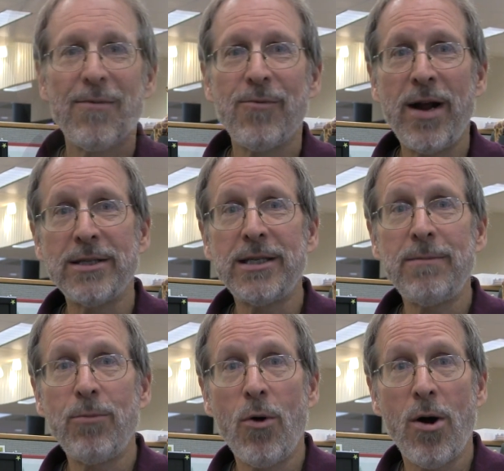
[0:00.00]

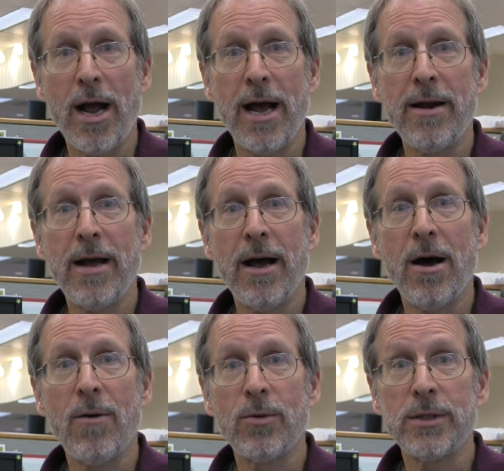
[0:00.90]
Francine Porad
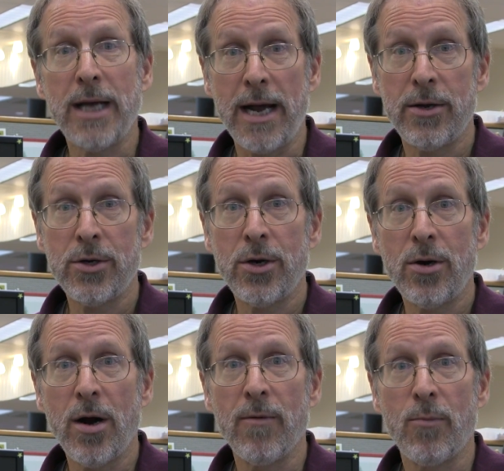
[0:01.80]
was the
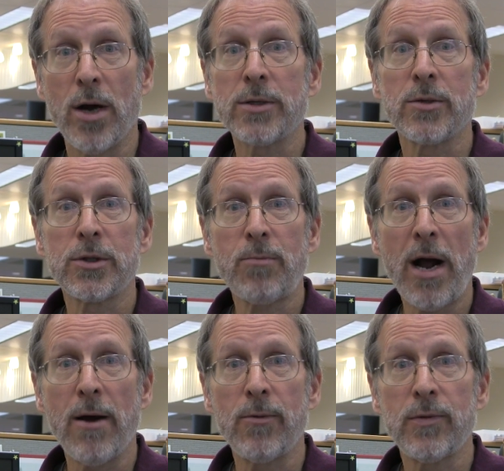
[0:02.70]
editor of Brussels
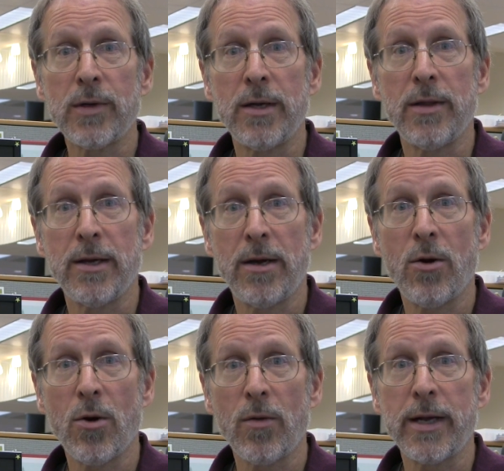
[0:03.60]
Sprouts in the
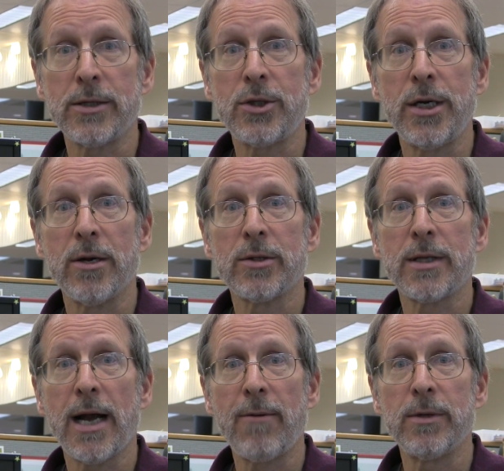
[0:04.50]
earliest years
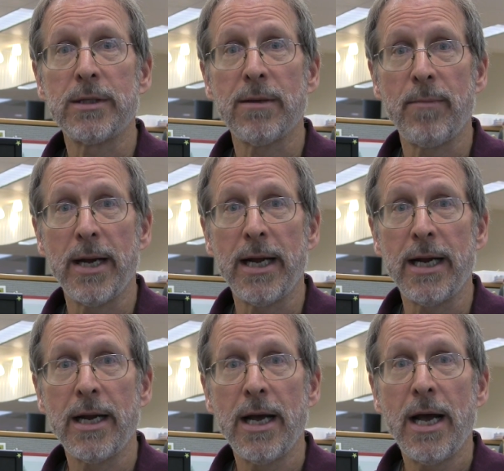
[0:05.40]
that I was
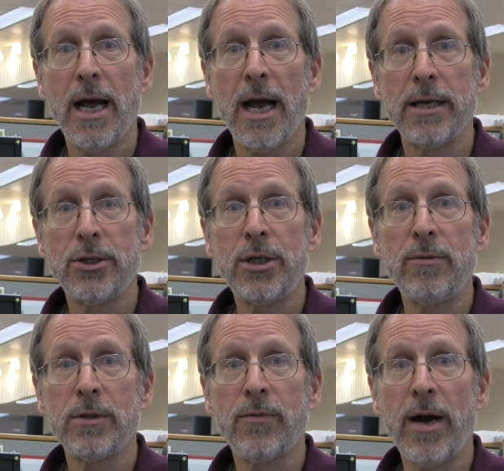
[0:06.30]
submitting, and she
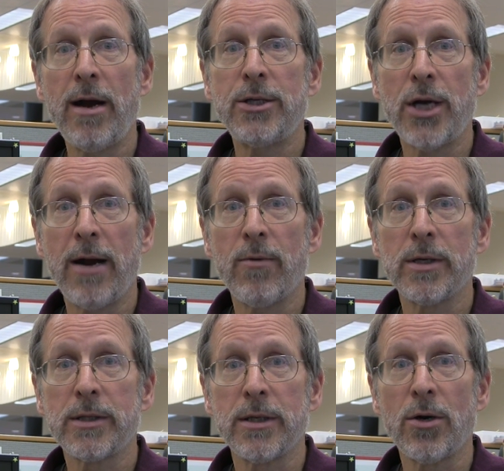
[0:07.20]
was very
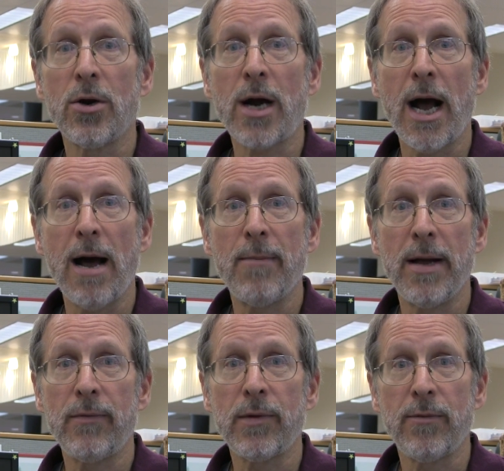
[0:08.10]
generous in her
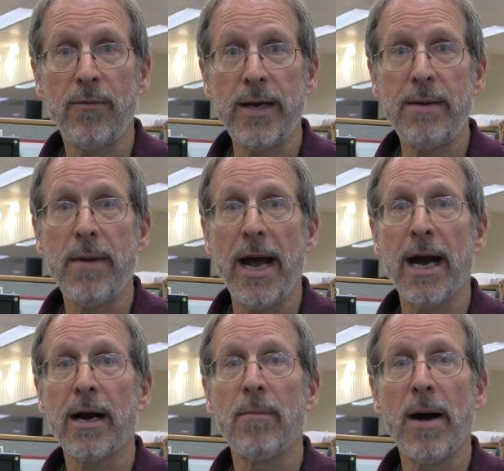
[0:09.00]
comments and
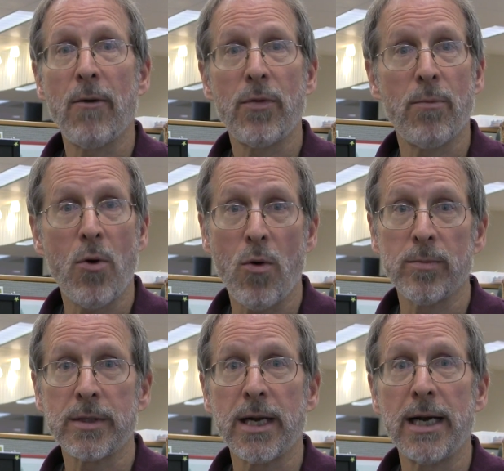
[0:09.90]
feedback about the
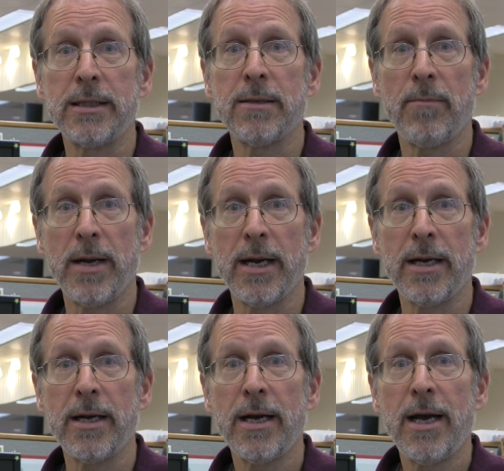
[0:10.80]
poems that I
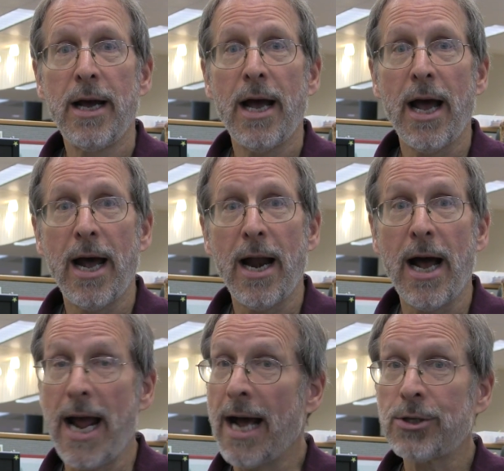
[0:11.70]
submitted. And
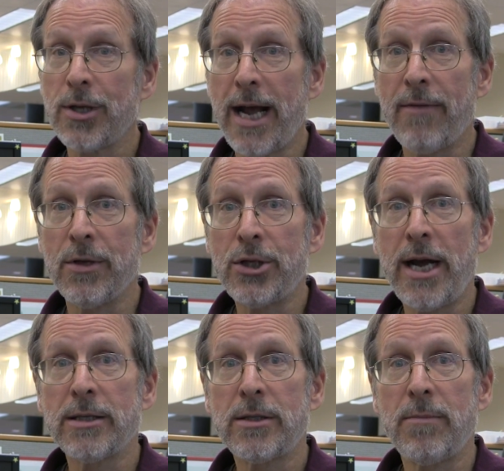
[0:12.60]
I actually had the
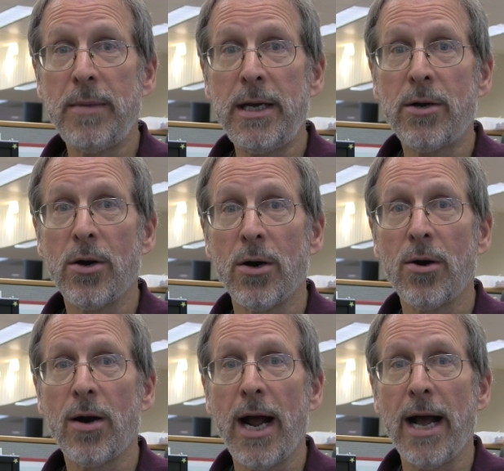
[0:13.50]
chance to meet
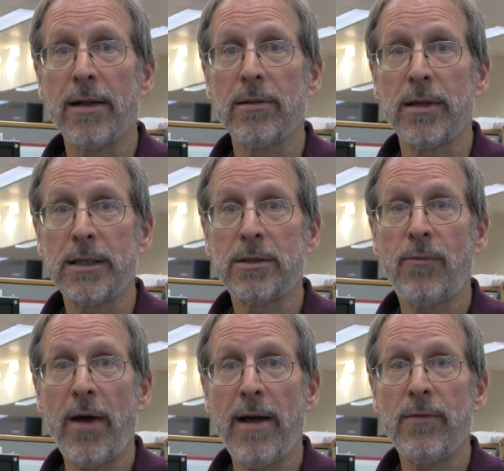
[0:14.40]
her at Liz
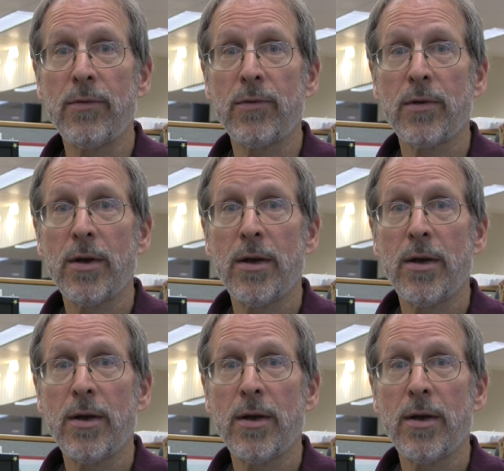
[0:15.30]
Fenn's